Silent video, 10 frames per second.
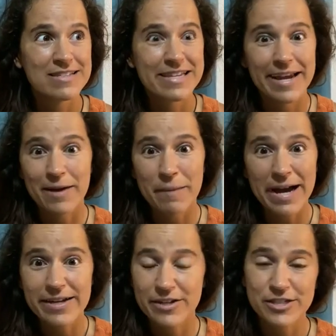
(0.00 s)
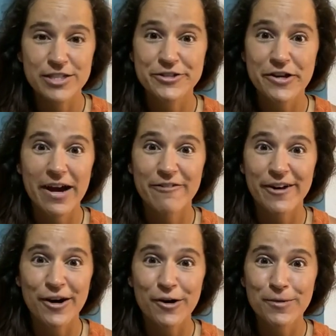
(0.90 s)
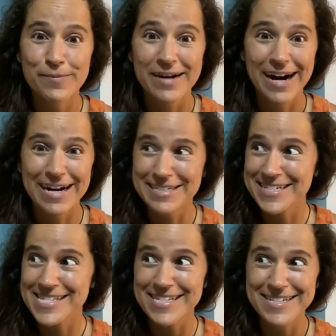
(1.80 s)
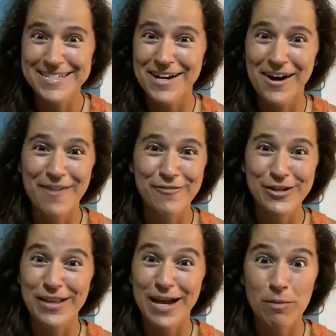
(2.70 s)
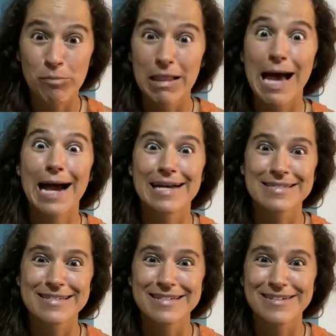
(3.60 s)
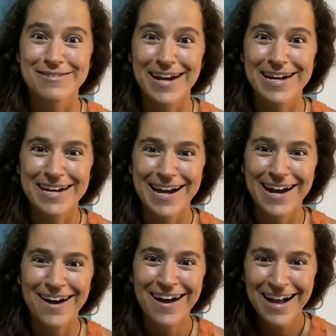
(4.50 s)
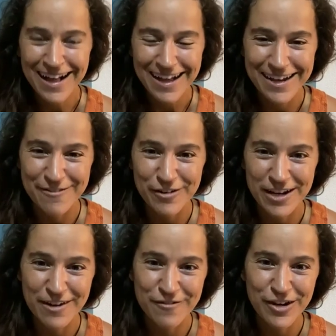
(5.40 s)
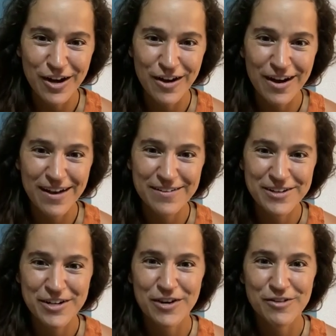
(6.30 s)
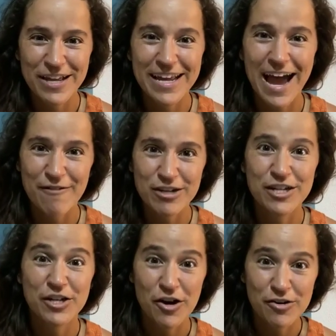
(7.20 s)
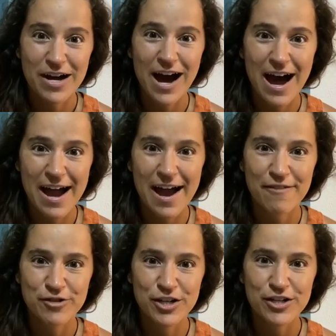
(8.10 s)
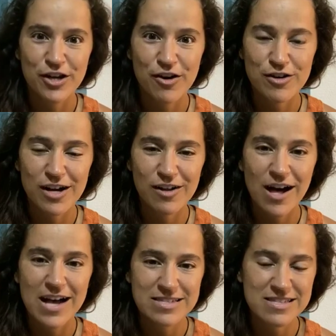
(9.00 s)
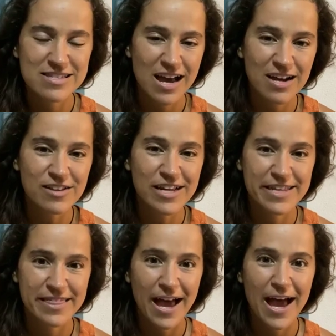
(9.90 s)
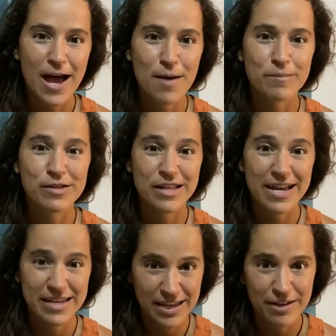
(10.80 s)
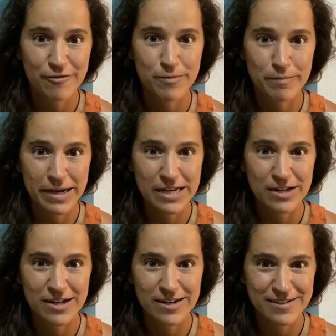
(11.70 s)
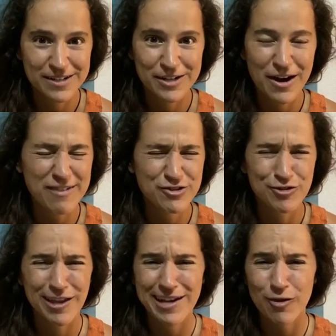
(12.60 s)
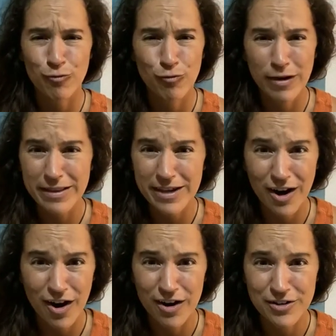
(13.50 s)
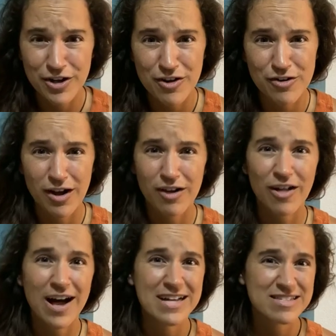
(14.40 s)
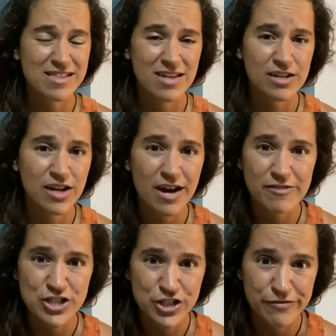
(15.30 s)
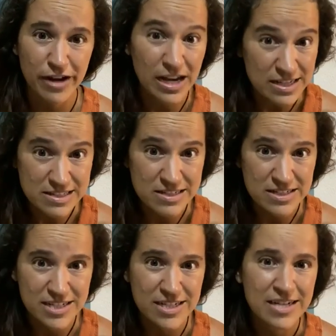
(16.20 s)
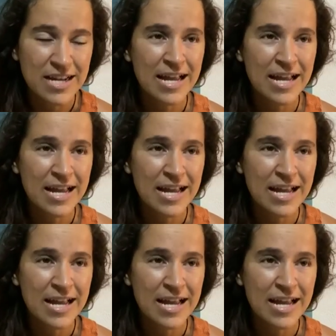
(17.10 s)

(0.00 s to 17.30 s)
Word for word: I was like, am I good to drive home? I just, you know, I feel like blasted right now. Like, if any of y'all, you know, like having a yoga high after a yoga class is kind of like that, but like even better, you know, after like a really hard yoga class and then you have a Shavasana